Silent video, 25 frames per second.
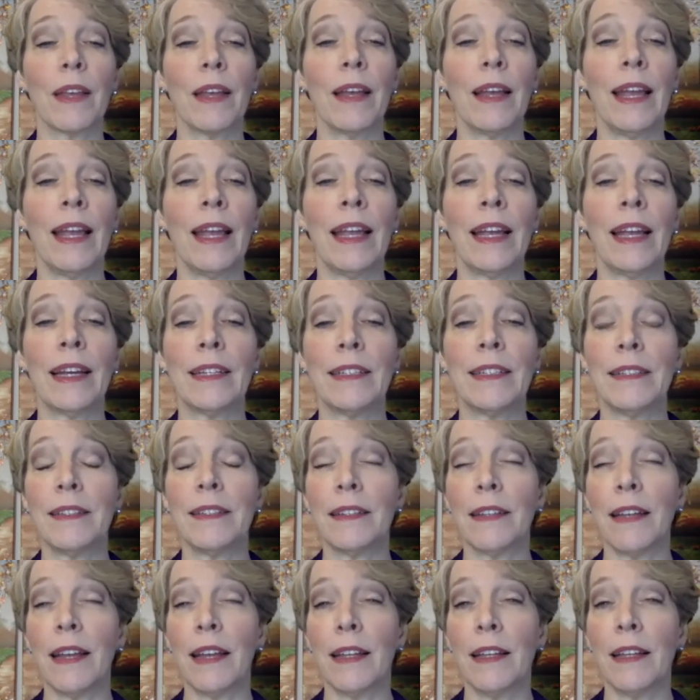and
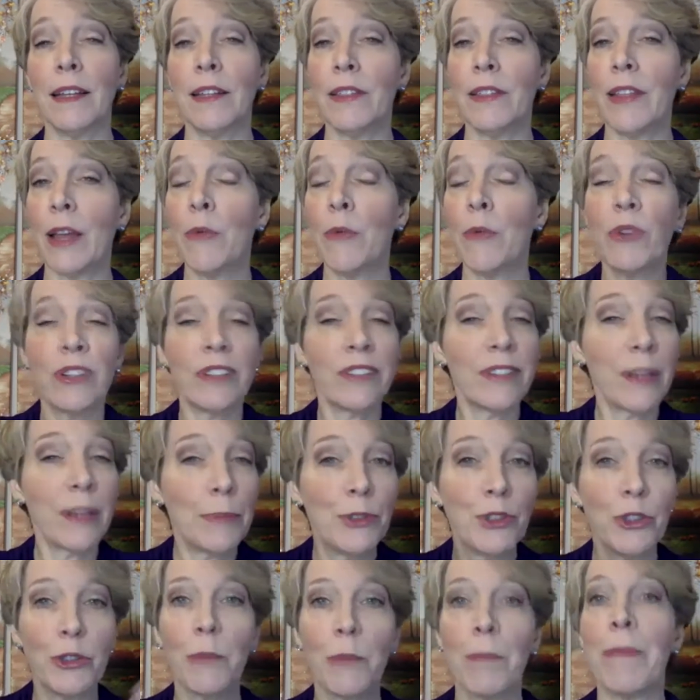they won't accept
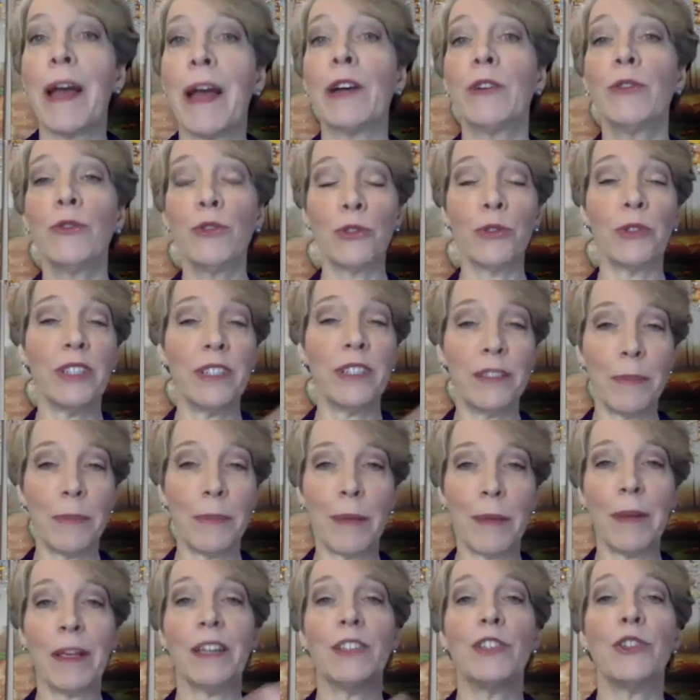your boundaries,
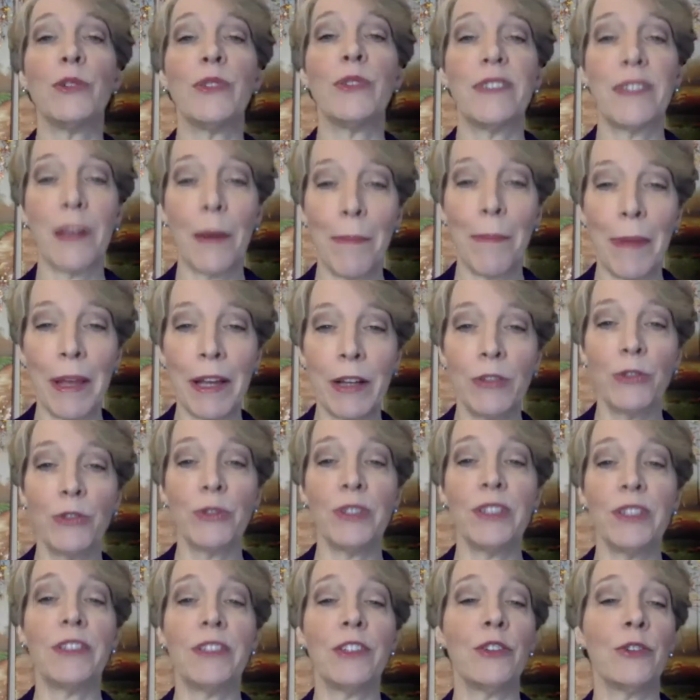maybe as you set
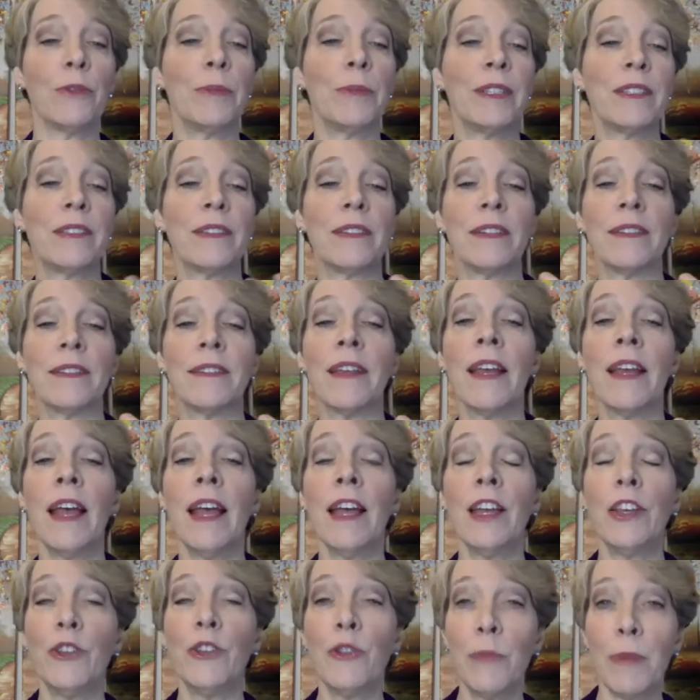boundaries in your business.
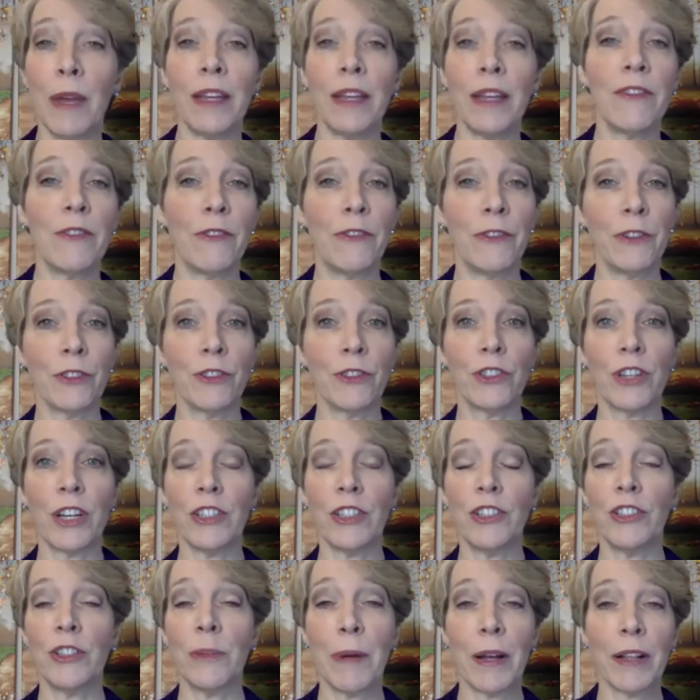You may even feel
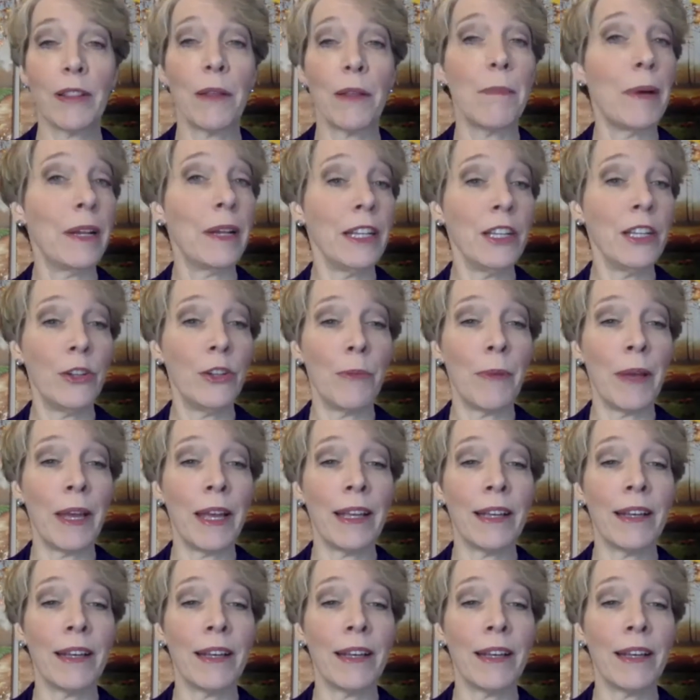judged about the money you make.